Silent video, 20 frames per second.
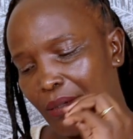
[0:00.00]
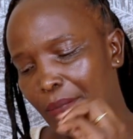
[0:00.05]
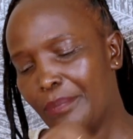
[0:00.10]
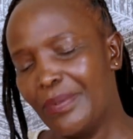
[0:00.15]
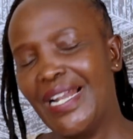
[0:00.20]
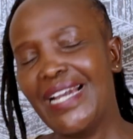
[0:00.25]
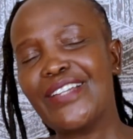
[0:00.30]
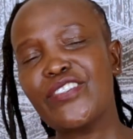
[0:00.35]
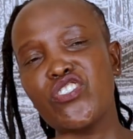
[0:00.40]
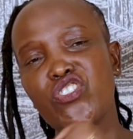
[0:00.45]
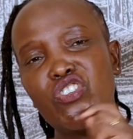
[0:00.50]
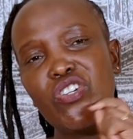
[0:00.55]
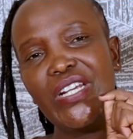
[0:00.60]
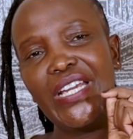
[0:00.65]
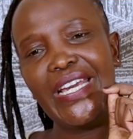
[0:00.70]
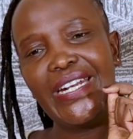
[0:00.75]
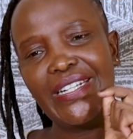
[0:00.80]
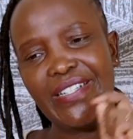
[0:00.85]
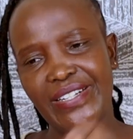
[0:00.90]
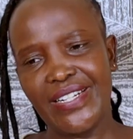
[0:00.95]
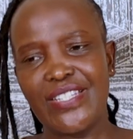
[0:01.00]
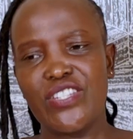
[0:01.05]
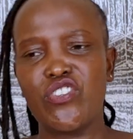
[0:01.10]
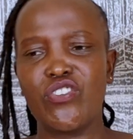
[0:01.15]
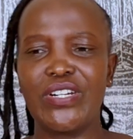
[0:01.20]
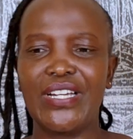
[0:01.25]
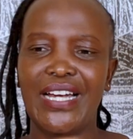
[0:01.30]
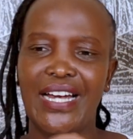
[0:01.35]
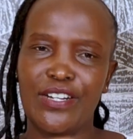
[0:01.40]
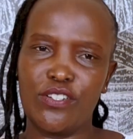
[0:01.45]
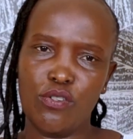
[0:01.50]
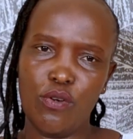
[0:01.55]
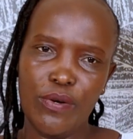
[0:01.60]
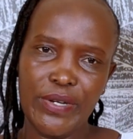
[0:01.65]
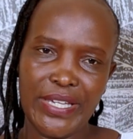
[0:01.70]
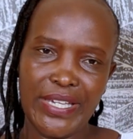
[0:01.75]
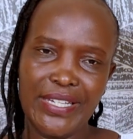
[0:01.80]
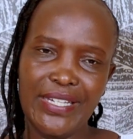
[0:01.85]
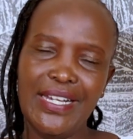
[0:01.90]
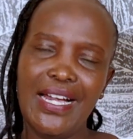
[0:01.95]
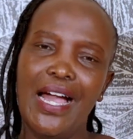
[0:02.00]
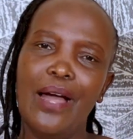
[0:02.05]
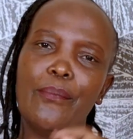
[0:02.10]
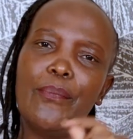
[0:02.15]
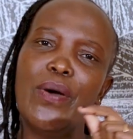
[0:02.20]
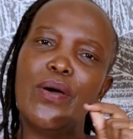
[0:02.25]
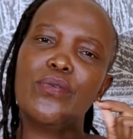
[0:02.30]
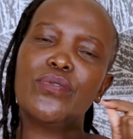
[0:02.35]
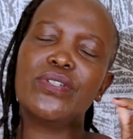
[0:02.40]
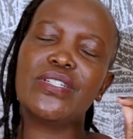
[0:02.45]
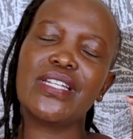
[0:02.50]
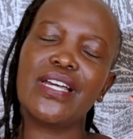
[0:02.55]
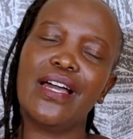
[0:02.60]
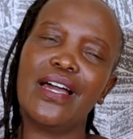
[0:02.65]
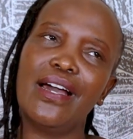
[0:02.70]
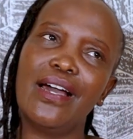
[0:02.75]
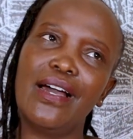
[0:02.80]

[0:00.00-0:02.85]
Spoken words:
black string and red string are talking about who?